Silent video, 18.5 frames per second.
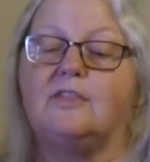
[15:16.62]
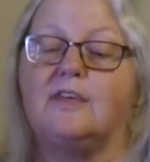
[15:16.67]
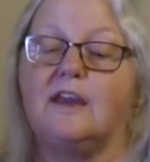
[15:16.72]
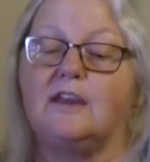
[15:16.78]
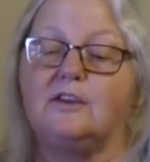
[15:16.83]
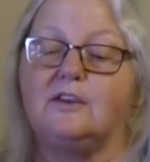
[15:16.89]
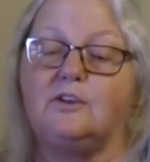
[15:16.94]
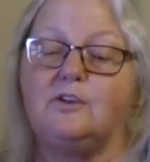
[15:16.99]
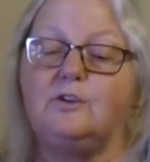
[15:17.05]

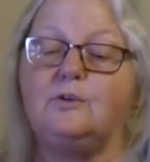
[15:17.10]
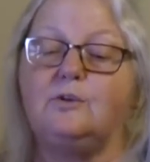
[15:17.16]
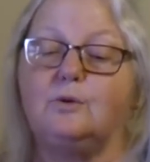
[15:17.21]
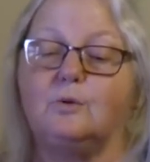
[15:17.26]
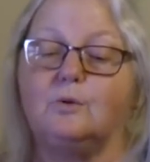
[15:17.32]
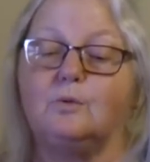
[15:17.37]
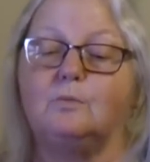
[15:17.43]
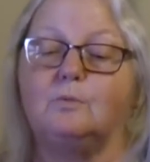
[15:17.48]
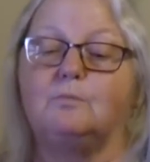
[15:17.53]
that
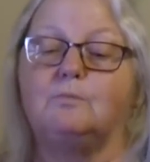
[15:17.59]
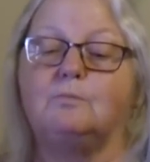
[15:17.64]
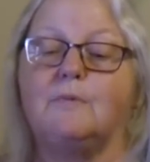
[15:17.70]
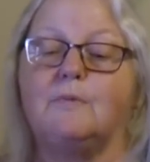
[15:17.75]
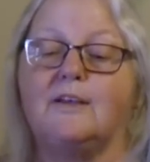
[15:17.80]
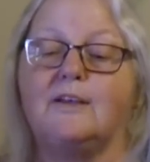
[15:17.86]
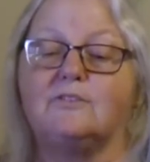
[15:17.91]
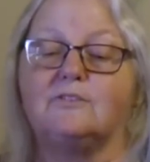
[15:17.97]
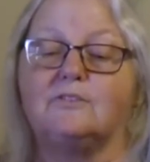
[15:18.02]
you
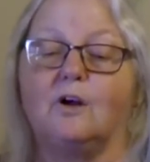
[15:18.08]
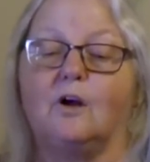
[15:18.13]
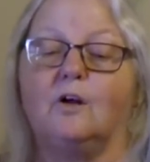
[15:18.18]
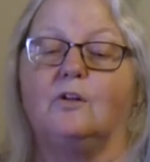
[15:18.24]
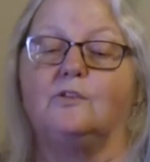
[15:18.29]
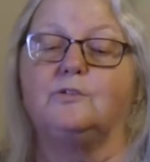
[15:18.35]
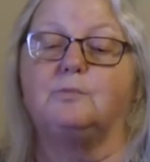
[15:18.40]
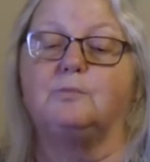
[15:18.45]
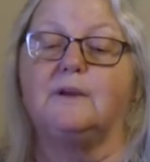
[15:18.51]
must
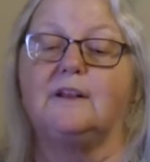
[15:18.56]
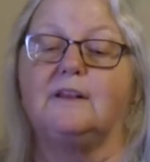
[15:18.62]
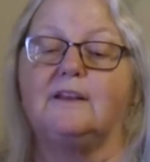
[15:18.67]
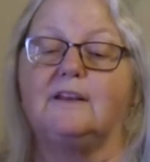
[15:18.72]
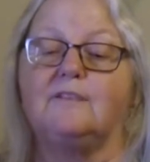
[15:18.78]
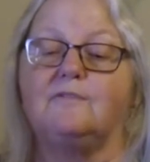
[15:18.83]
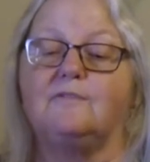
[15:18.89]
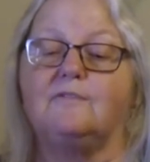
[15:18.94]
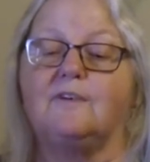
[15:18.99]

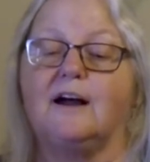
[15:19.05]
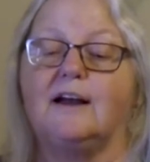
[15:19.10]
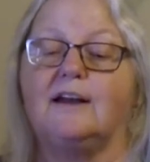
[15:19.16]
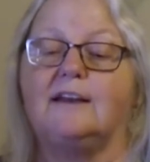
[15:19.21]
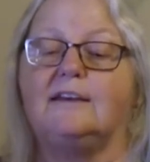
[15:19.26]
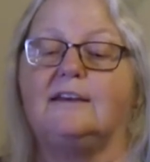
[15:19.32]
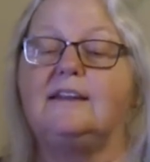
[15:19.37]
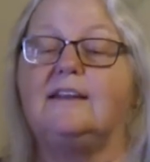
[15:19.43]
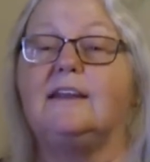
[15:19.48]
ultimately
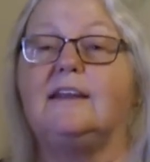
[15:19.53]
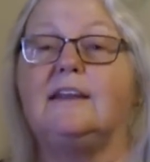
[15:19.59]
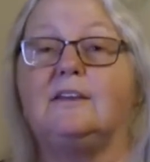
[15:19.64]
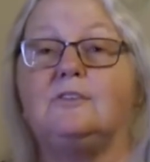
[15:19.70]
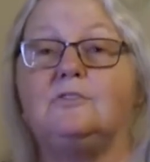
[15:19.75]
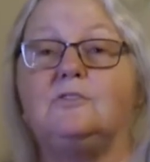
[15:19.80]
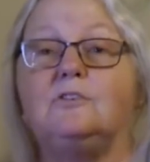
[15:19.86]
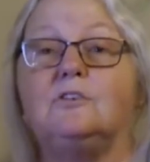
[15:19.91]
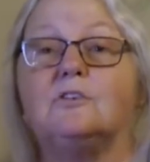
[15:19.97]
find
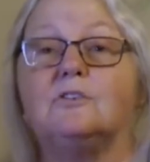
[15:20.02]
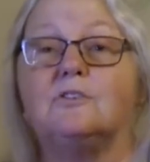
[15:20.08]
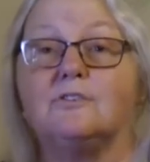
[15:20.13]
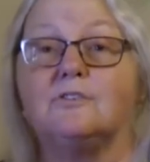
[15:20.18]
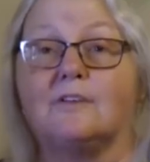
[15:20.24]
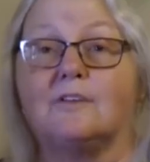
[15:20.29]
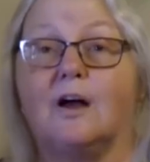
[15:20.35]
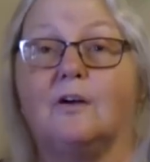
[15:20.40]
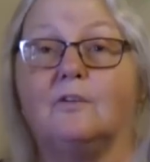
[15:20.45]
in
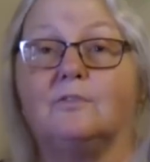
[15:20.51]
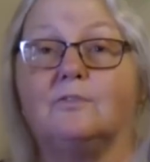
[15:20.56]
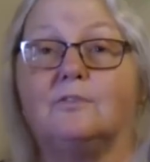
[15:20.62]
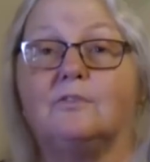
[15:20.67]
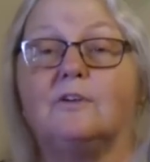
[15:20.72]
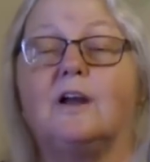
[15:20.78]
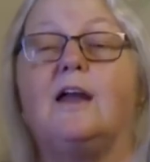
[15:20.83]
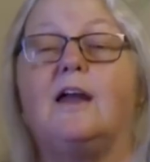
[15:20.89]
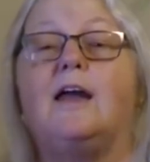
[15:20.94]
yourself
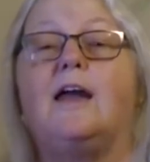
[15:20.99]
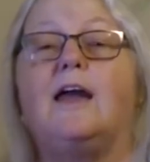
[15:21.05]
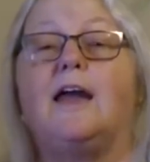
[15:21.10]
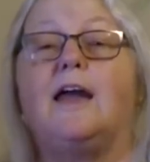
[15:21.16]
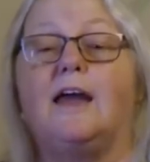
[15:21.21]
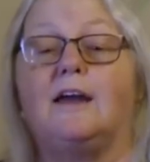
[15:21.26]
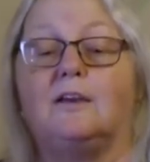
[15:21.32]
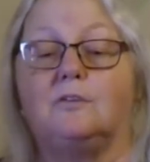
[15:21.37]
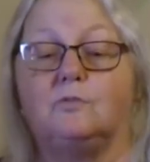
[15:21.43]

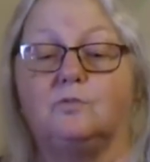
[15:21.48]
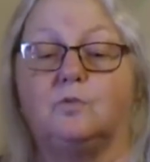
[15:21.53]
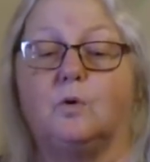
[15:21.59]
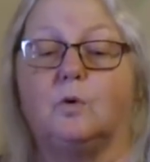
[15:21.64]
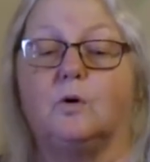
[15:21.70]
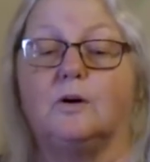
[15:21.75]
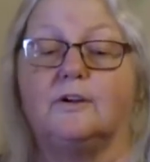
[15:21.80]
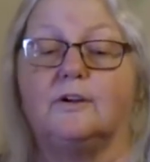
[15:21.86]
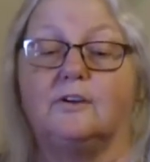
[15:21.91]
and
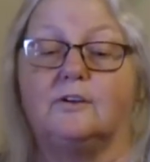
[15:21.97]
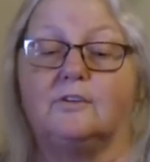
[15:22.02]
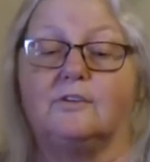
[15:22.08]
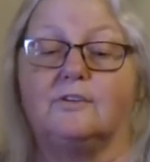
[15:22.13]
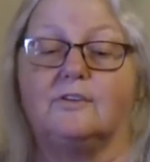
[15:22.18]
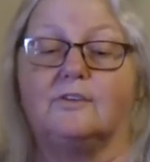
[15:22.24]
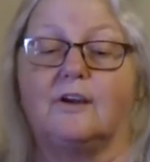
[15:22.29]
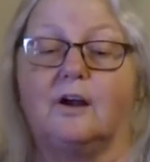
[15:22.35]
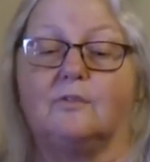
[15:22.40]
for
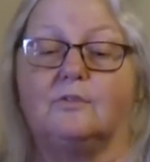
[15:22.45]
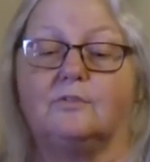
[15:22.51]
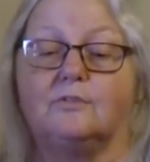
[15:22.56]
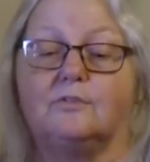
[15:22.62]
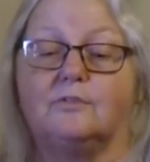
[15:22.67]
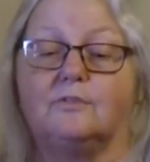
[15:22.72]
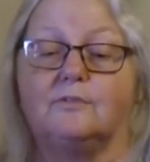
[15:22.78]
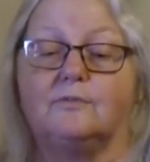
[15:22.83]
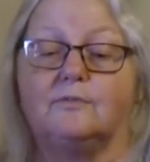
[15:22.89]
yourself.
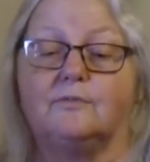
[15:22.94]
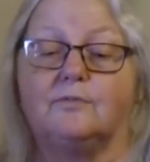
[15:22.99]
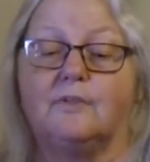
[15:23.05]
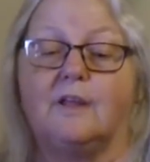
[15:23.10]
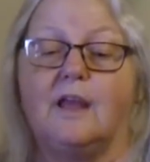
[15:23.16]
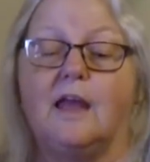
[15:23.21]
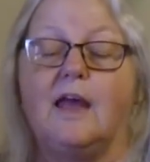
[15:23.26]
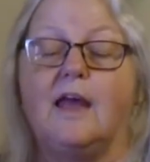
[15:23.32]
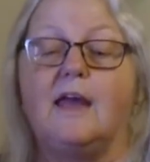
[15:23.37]

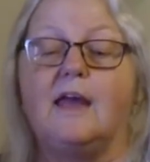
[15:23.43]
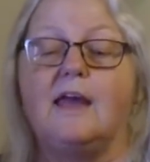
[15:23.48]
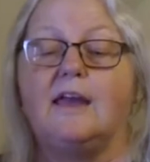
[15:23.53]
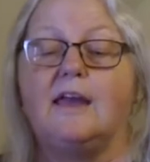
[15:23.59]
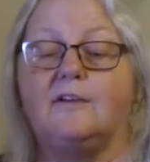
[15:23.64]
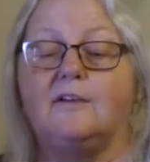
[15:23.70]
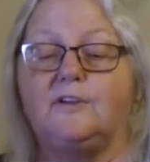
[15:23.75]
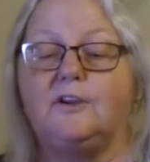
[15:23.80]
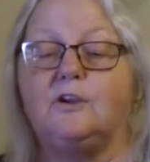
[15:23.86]

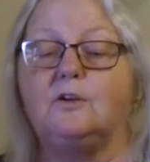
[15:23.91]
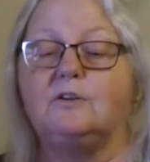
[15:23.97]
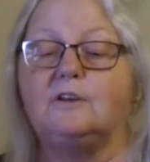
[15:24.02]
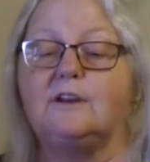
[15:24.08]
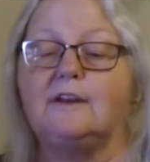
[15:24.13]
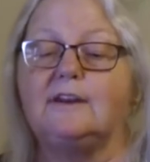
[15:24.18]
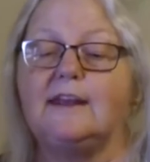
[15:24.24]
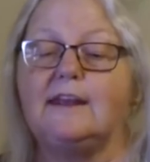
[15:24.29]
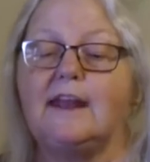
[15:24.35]
If
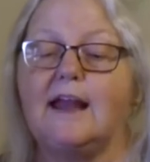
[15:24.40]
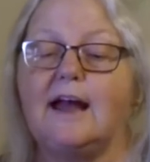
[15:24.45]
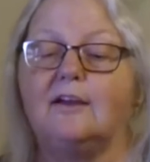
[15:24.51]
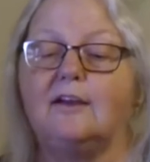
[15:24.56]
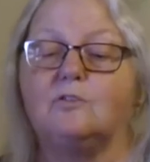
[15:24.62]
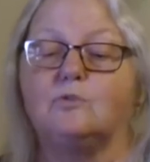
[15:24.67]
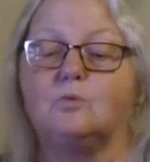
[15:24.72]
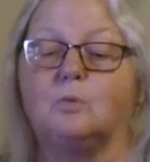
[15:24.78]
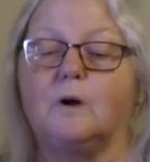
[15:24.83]
unity
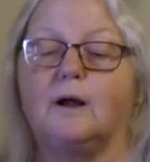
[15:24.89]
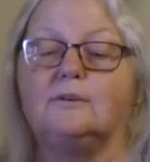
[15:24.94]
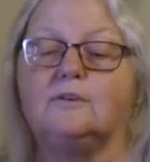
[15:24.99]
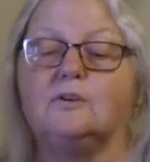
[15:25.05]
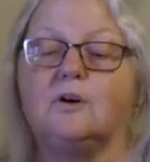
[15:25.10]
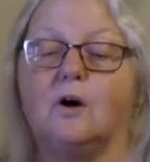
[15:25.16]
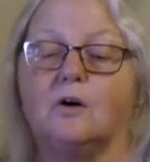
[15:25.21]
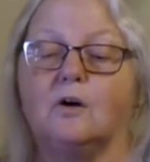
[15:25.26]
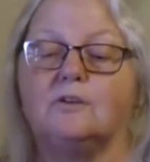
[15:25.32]
has
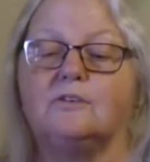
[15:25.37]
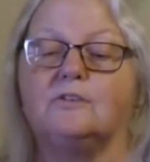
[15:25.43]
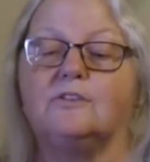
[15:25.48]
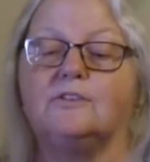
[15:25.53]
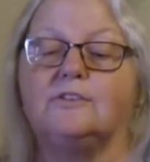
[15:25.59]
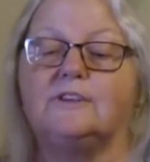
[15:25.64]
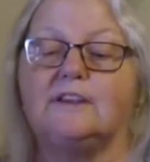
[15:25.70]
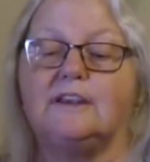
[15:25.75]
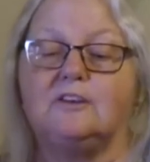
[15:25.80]
one
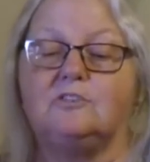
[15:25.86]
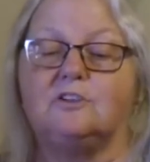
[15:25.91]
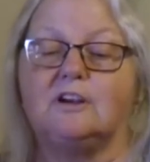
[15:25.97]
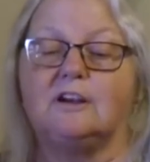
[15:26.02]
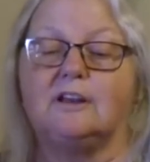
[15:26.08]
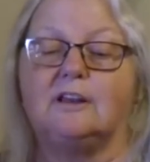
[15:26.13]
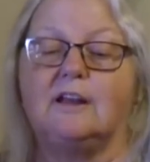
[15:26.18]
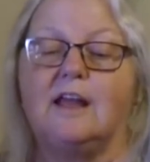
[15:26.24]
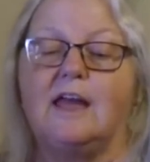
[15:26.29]
cardinal
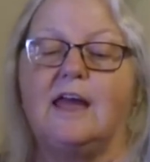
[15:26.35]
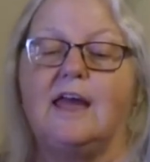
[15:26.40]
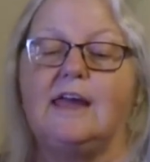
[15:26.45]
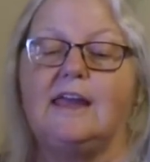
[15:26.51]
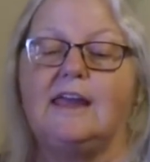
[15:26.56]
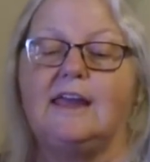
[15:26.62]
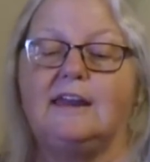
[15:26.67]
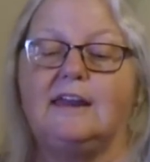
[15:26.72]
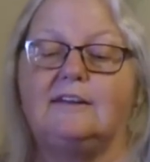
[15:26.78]
teaching,
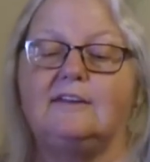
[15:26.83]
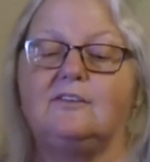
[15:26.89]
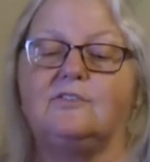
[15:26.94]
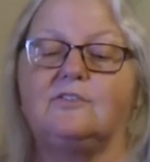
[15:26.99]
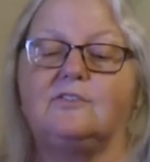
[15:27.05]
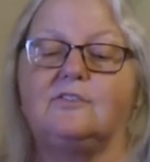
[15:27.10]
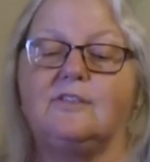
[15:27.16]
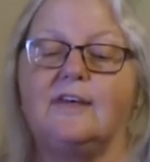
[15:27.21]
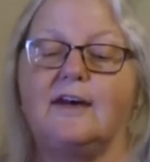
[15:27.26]
it
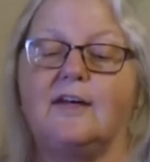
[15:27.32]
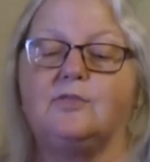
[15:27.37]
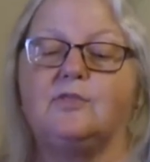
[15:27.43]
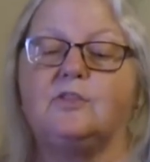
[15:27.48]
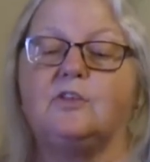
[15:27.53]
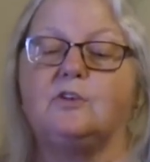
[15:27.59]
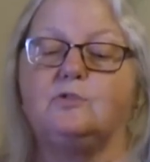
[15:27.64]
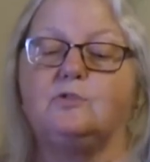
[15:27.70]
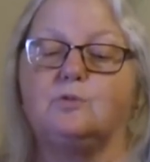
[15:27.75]
is
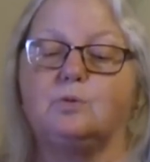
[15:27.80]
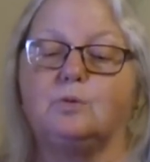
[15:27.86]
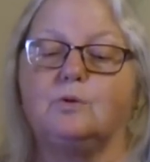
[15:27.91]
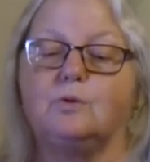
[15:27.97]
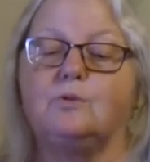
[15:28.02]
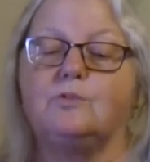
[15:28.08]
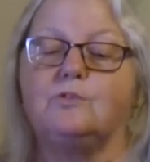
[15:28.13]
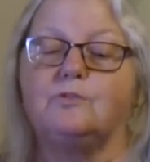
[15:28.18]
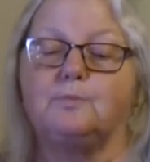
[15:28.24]
that the
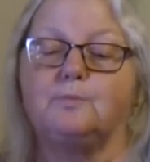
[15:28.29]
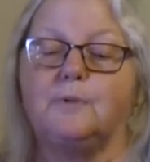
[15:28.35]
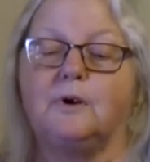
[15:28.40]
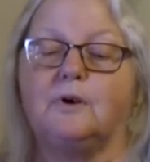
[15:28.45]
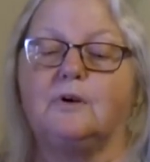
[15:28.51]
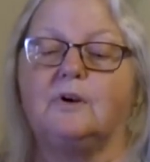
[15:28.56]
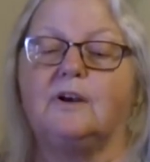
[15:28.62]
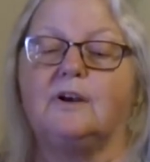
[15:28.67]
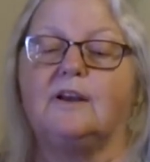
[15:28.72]
true
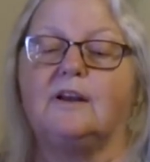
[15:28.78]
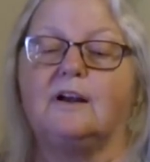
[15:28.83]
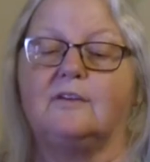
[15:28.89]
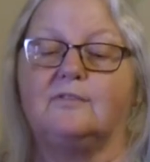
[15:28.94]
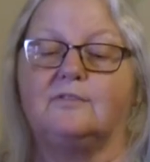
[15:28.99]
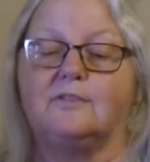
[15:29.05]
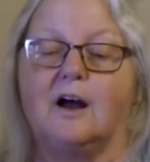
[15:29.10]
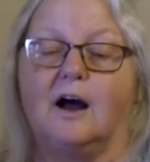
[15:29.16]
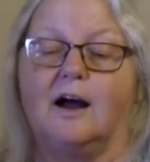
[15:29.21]
Spirit
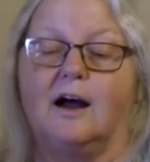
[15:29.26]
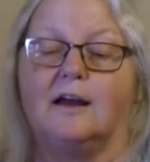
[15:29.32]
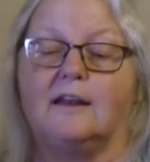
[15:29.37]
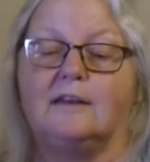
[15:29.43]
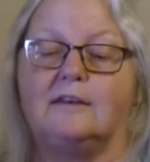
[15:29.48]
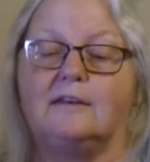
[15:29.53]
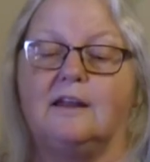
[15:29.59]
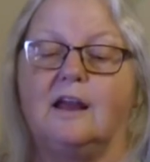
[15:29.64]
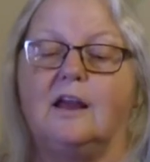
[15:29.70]
of
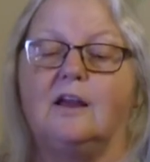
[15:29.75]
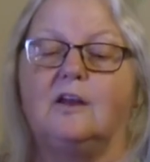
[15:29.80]
God,